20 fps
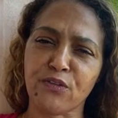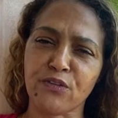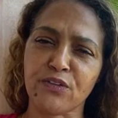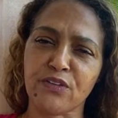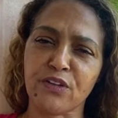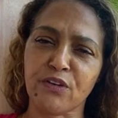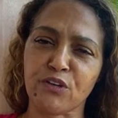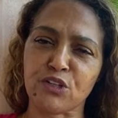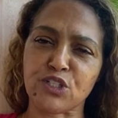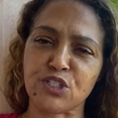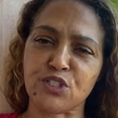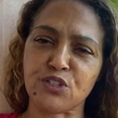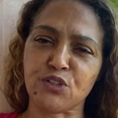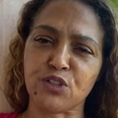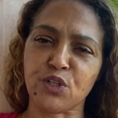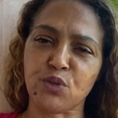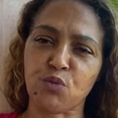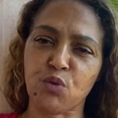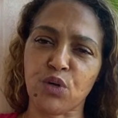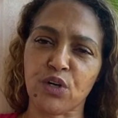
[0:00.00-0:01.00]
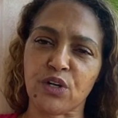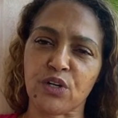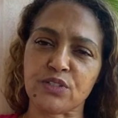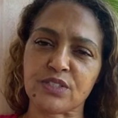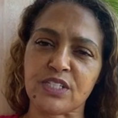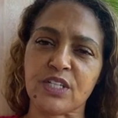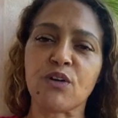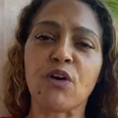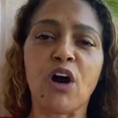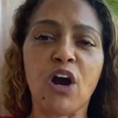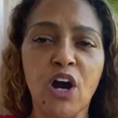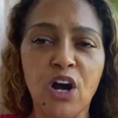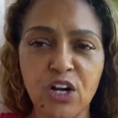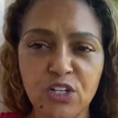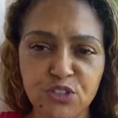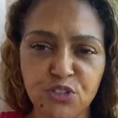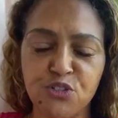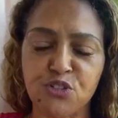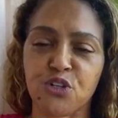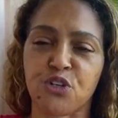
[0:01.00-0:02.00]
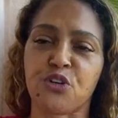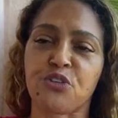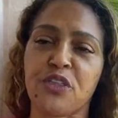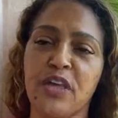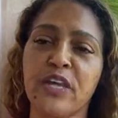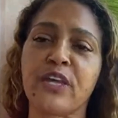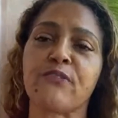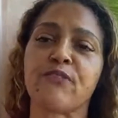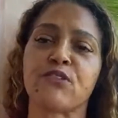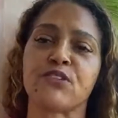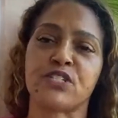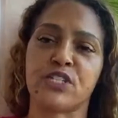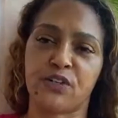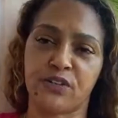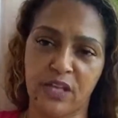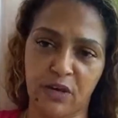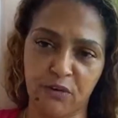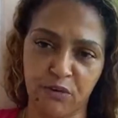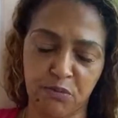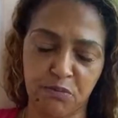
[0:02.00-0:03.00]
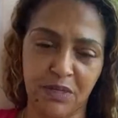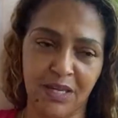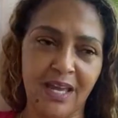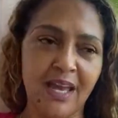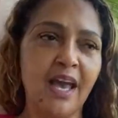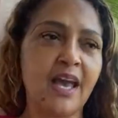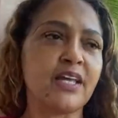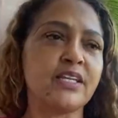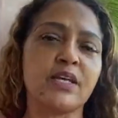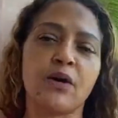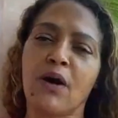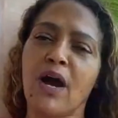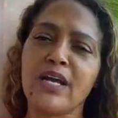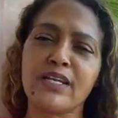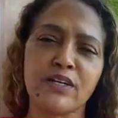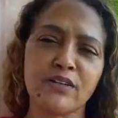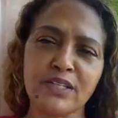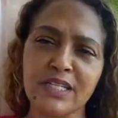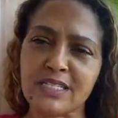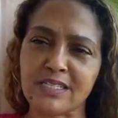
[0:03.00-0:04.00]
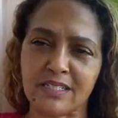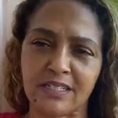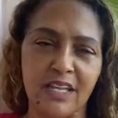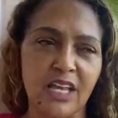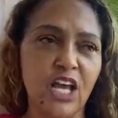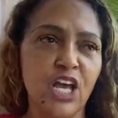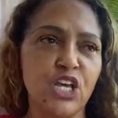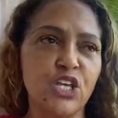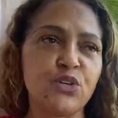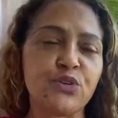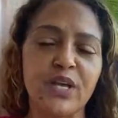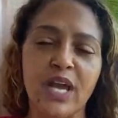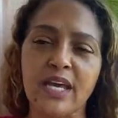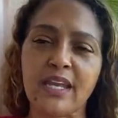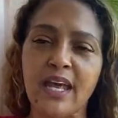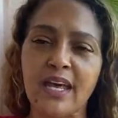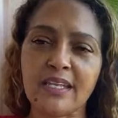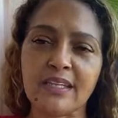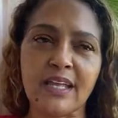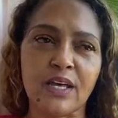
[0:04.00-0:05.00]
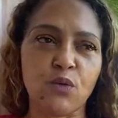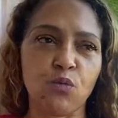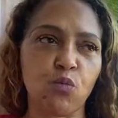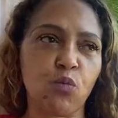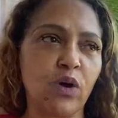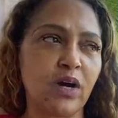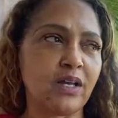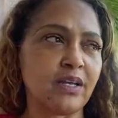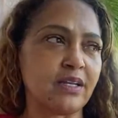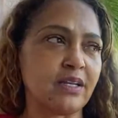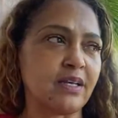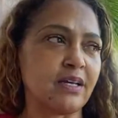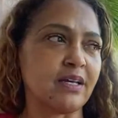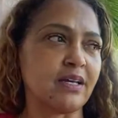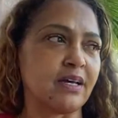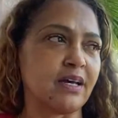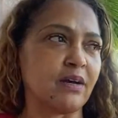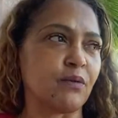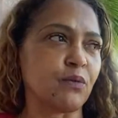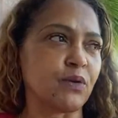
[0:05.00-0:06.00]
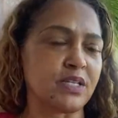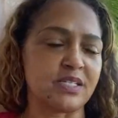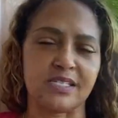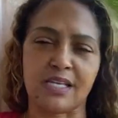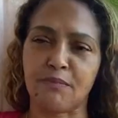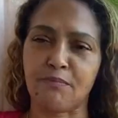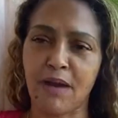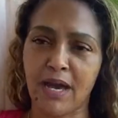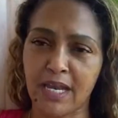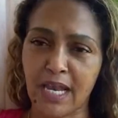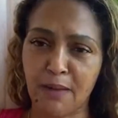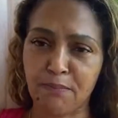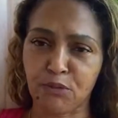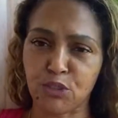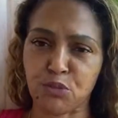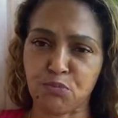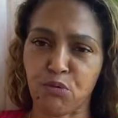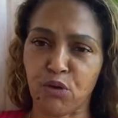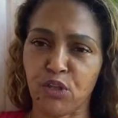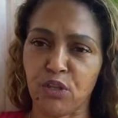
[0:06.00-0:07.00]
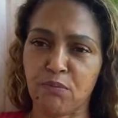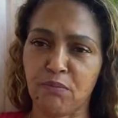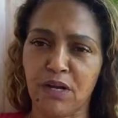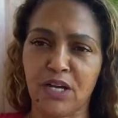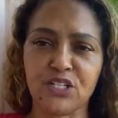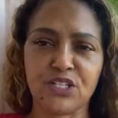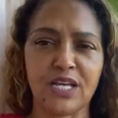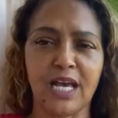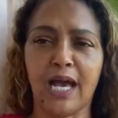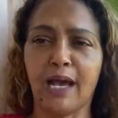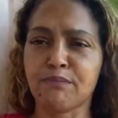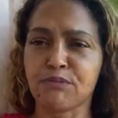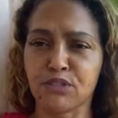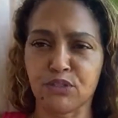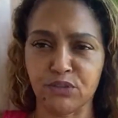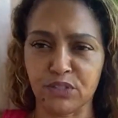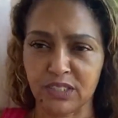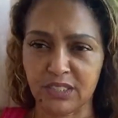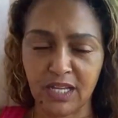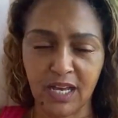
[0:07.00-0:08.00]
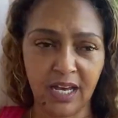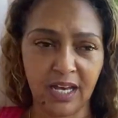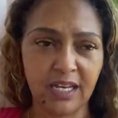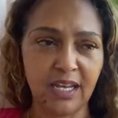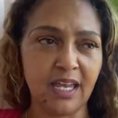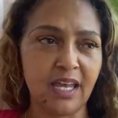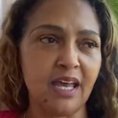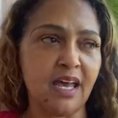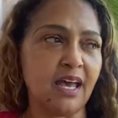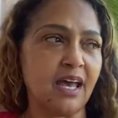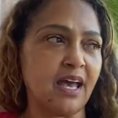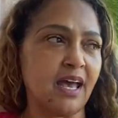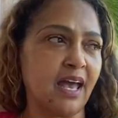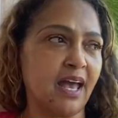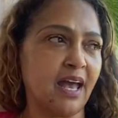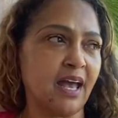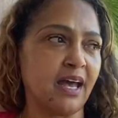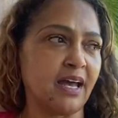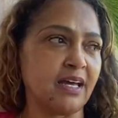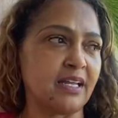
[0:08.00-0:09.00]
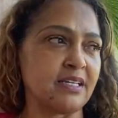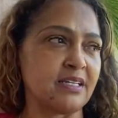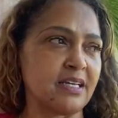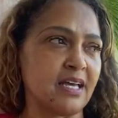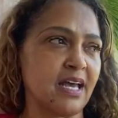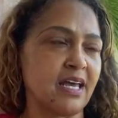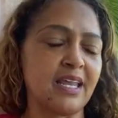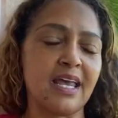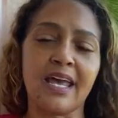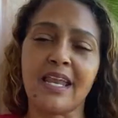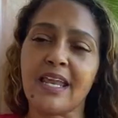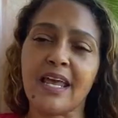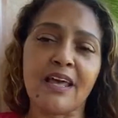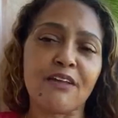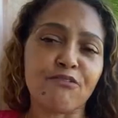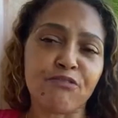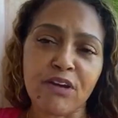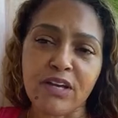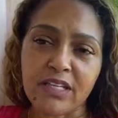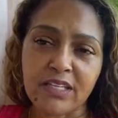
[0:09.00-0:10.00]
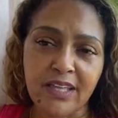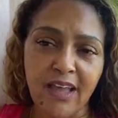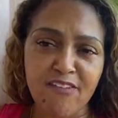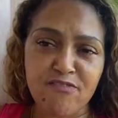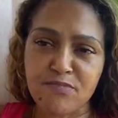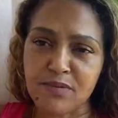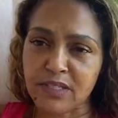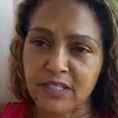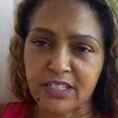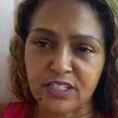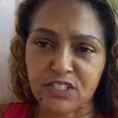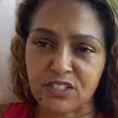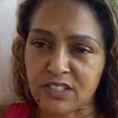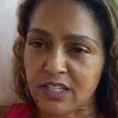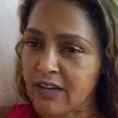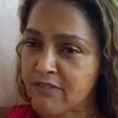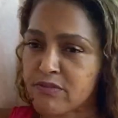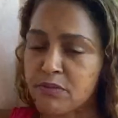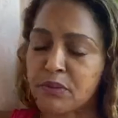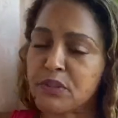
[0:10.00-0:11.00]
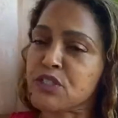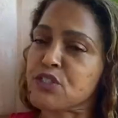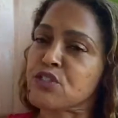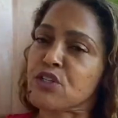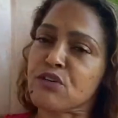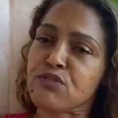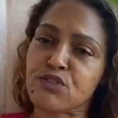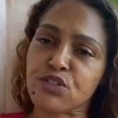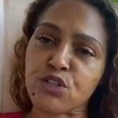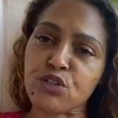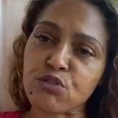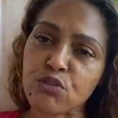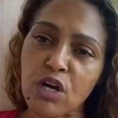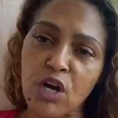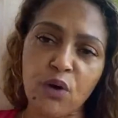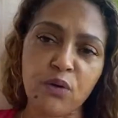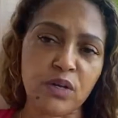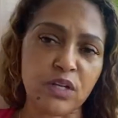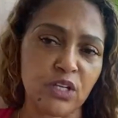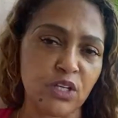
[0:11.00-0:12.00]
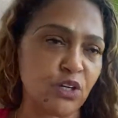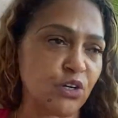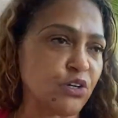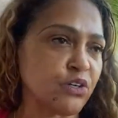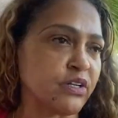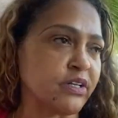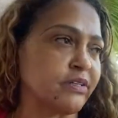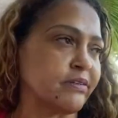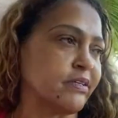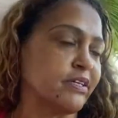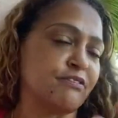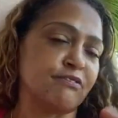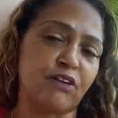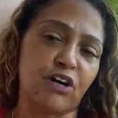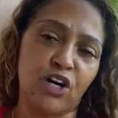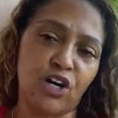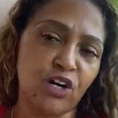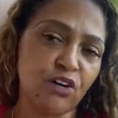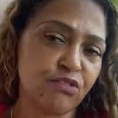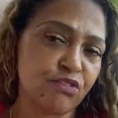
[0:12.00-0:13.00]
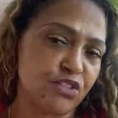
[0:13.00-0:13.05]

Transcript: There are still good workers. There are, Sojourner. Thank you for sharing that with me. No, I know. Listen, you cannot let one, what do they say, bad apple spoil the bunch. Absolutely not. And frankly, everyone deserves to grow and learn and evolve.